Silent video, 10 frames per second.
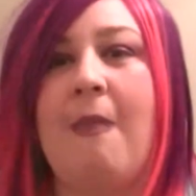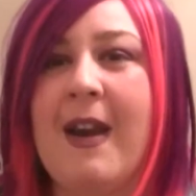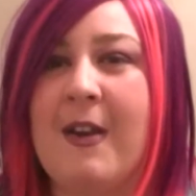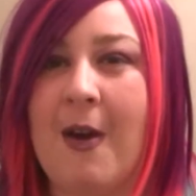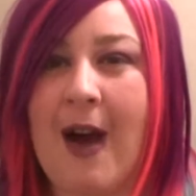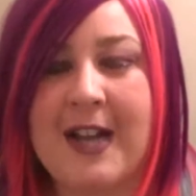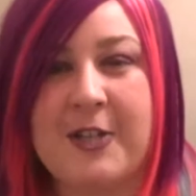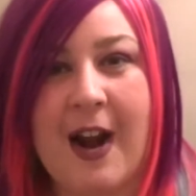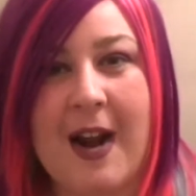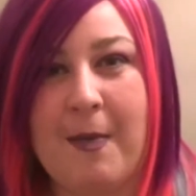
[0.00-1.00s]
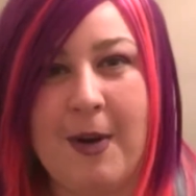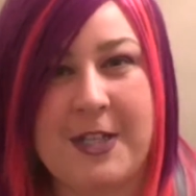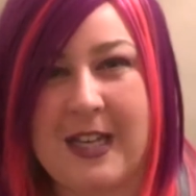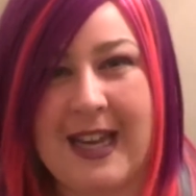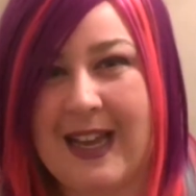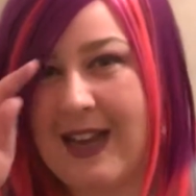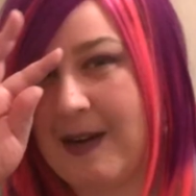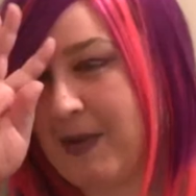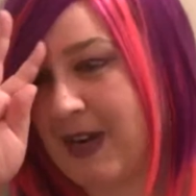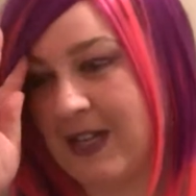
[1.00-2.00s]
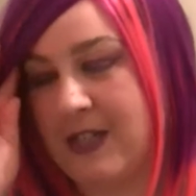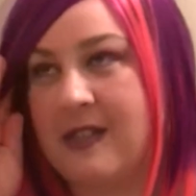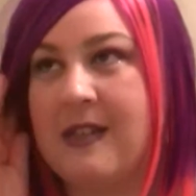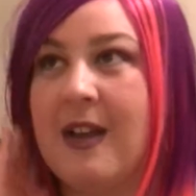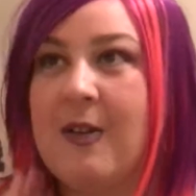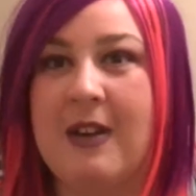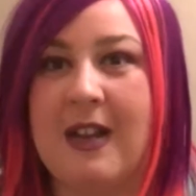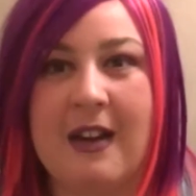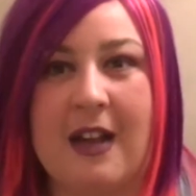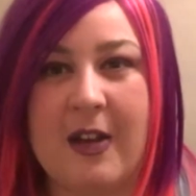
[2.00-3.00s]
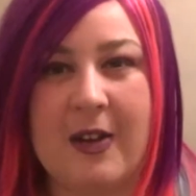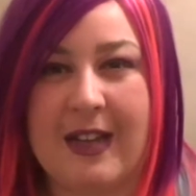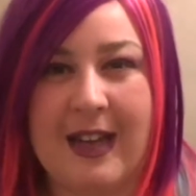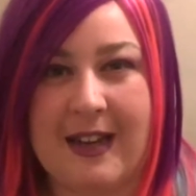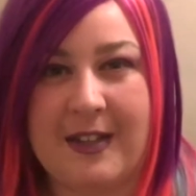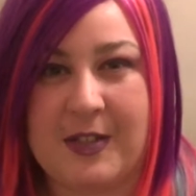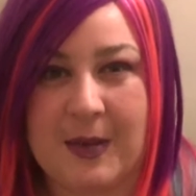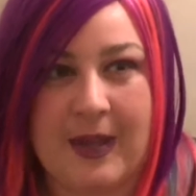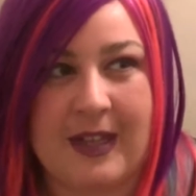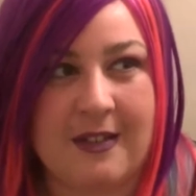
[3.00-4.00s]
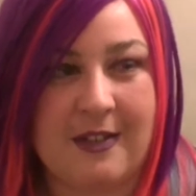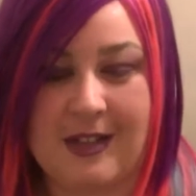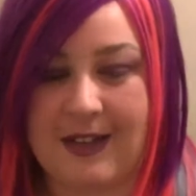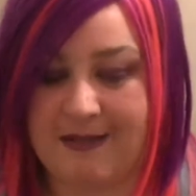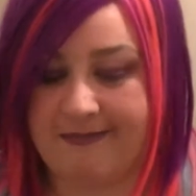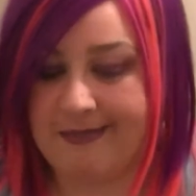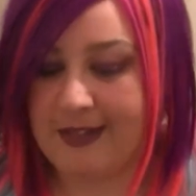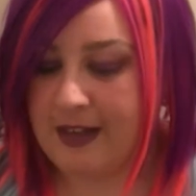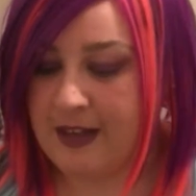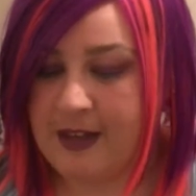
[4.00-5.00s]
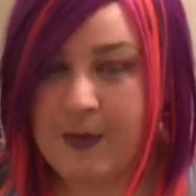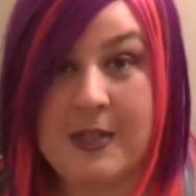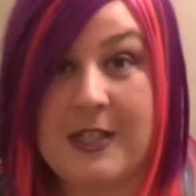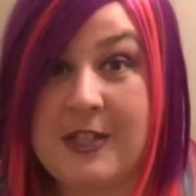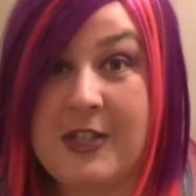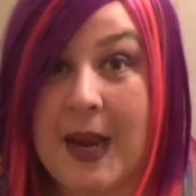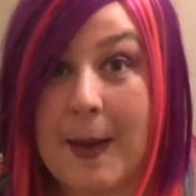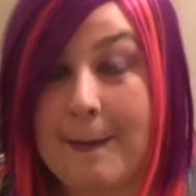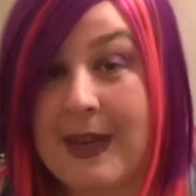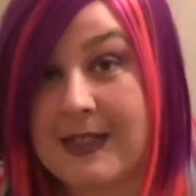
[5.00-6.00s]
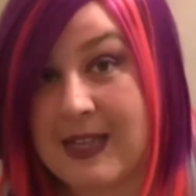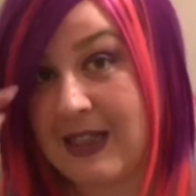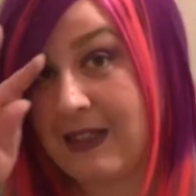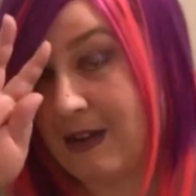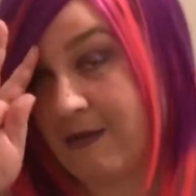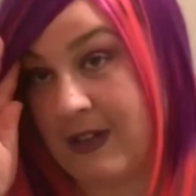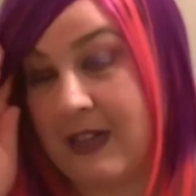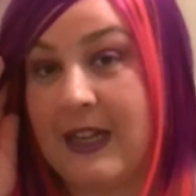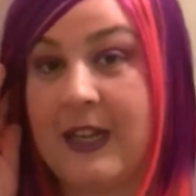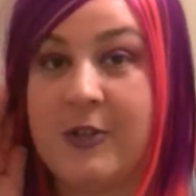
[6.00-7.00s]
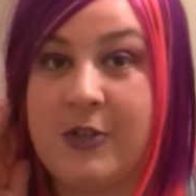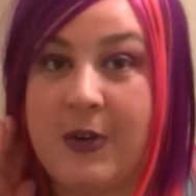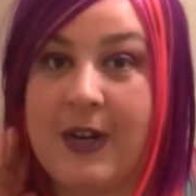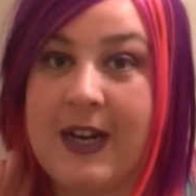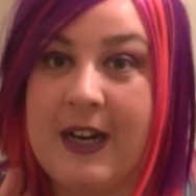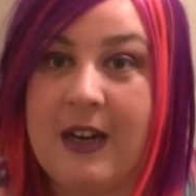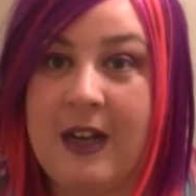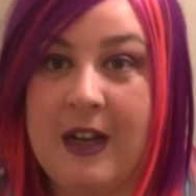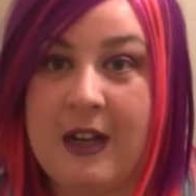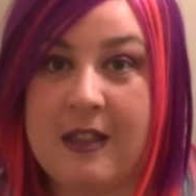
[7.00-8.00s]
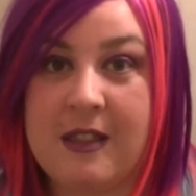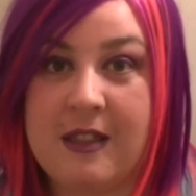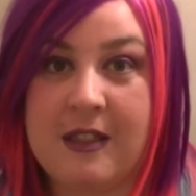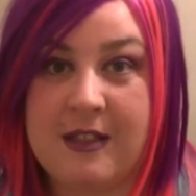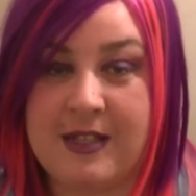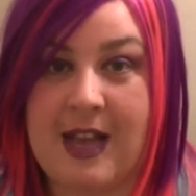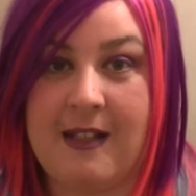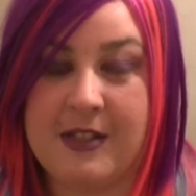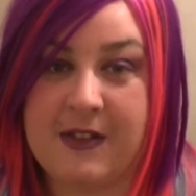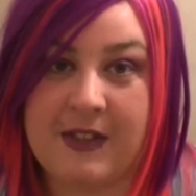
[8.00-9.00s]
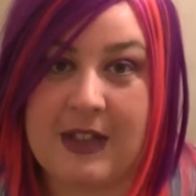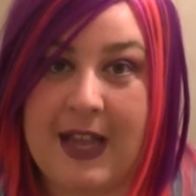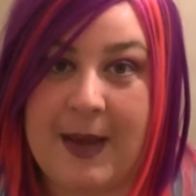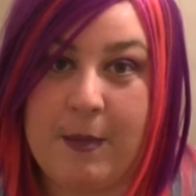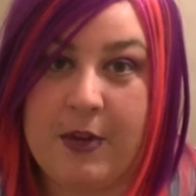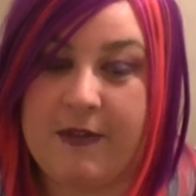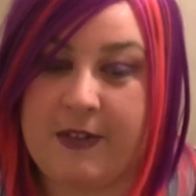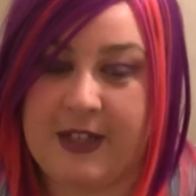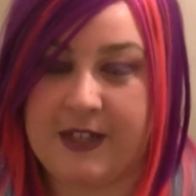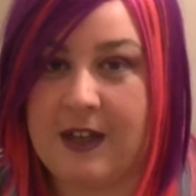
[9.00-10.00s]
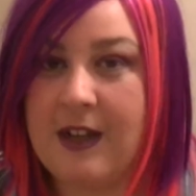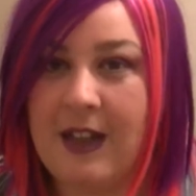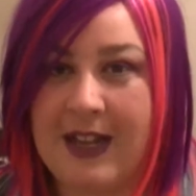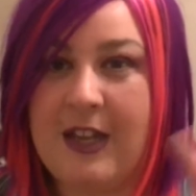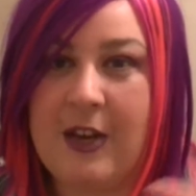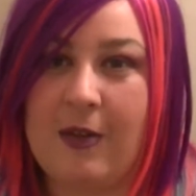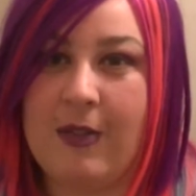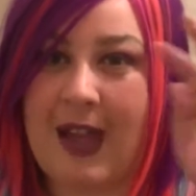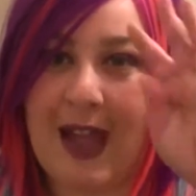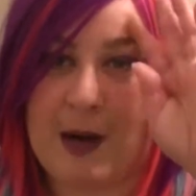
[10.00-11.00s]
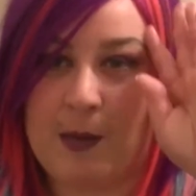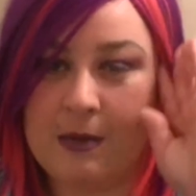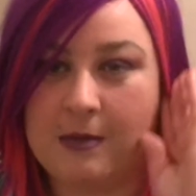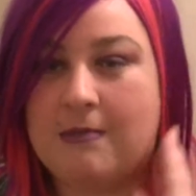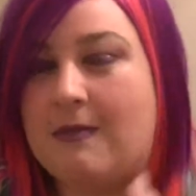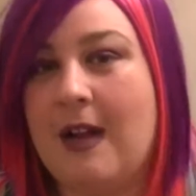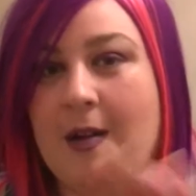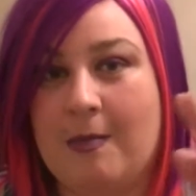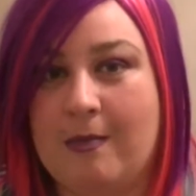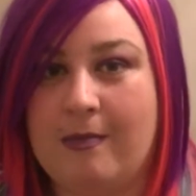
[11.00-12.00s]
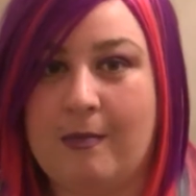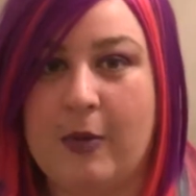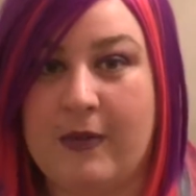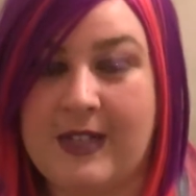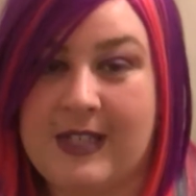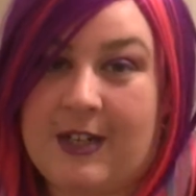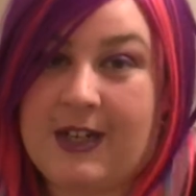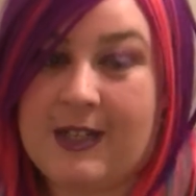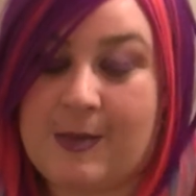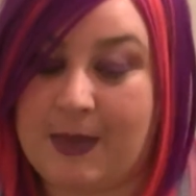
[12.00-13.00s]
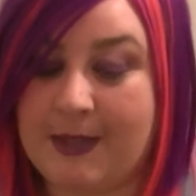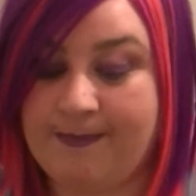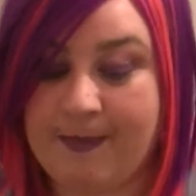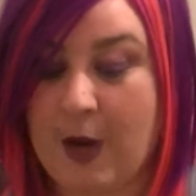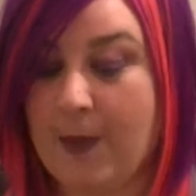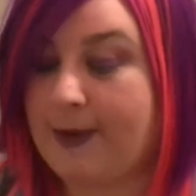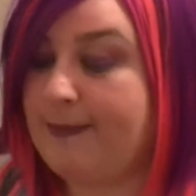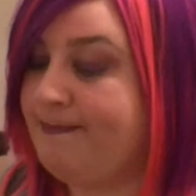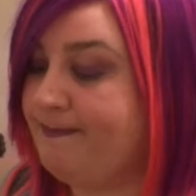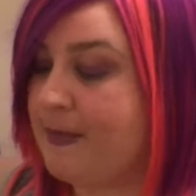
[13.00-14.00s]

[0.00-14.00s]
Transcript: I don't know. I tried watching it, but I just, I couldn't. I couldn't get into it. So, which is a shame because I, I really enjoyed the Silence of the Lamb movie, or uh, like, you know, the Hannibal um, movie series. But, oh well.